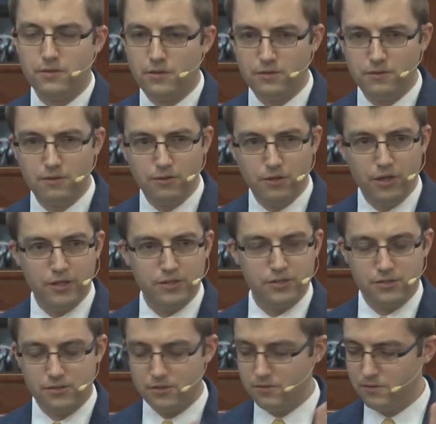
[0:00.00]
Uh,
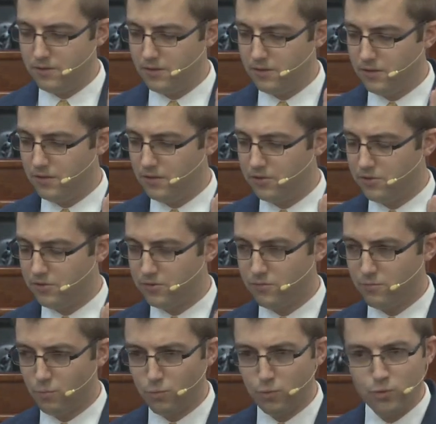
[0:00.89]
lust uh,
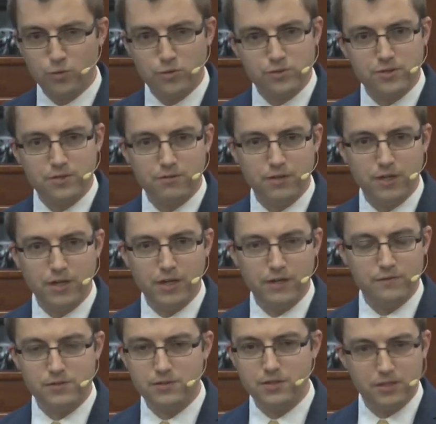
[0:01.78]
just rules their
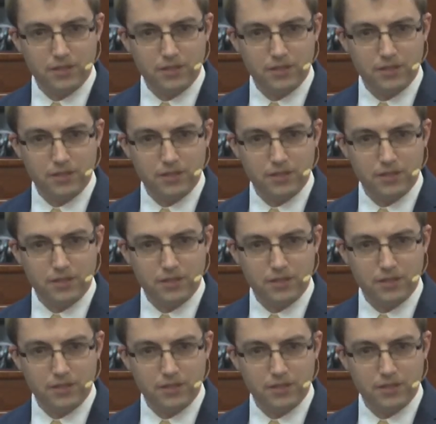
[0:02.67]
lives.